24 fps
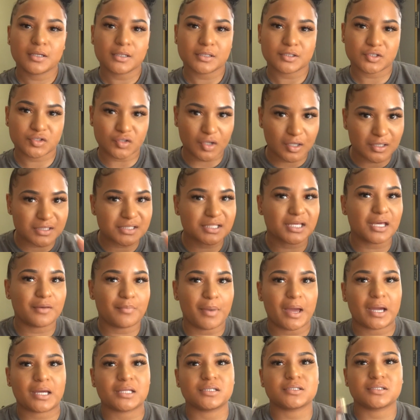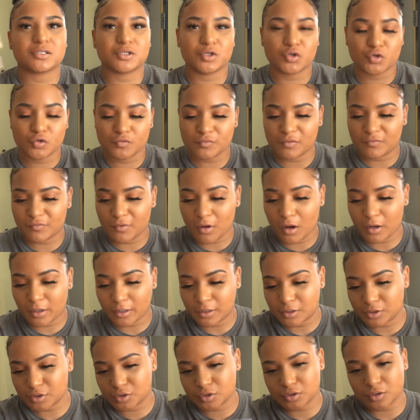start to get back into the groove of
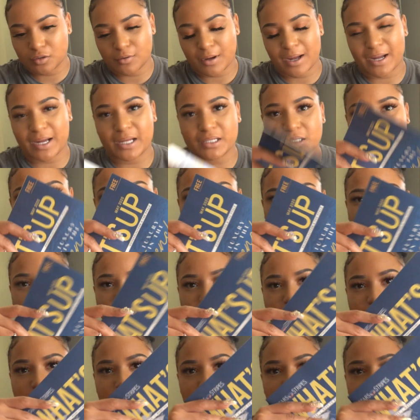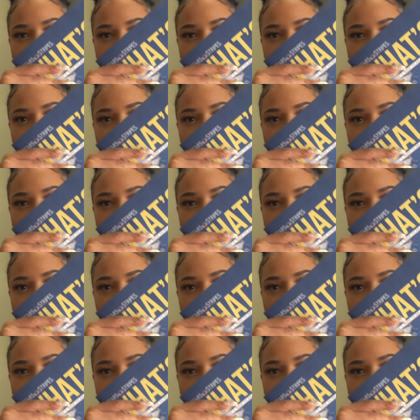vlogging. So I got these,